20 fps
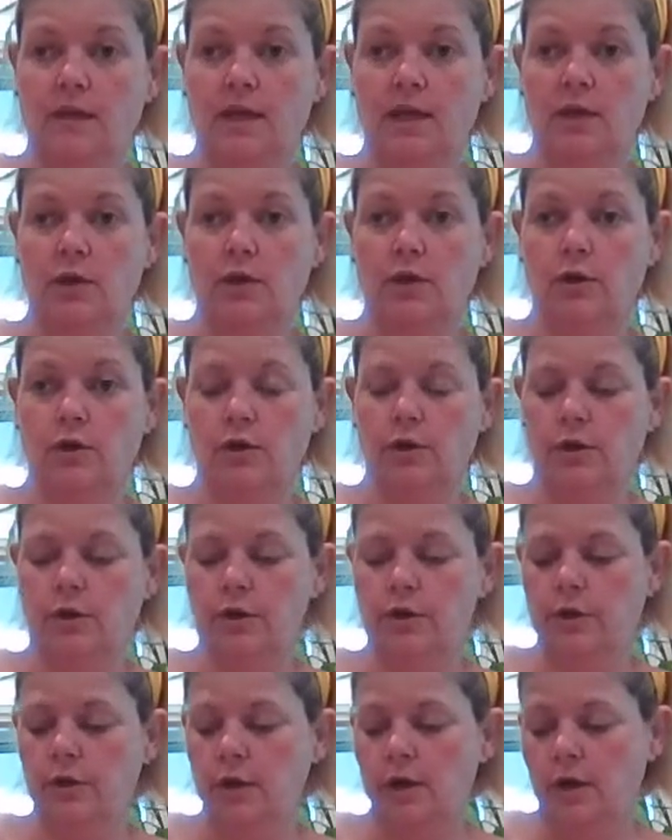egg
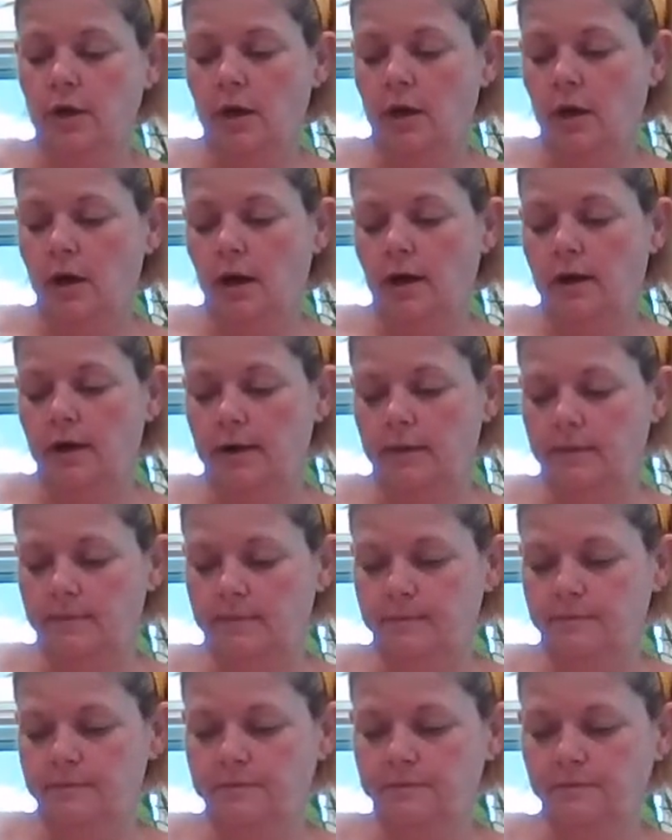cooker.
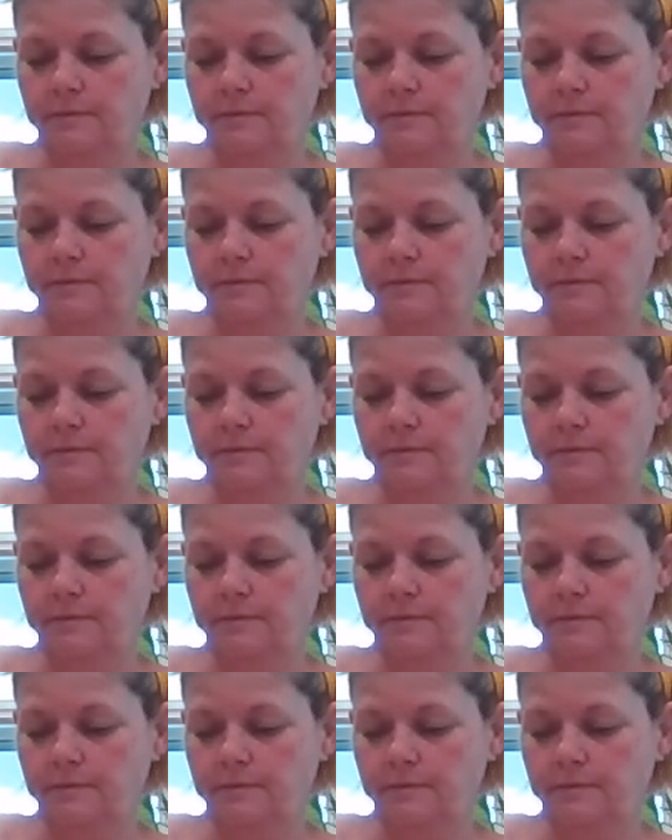It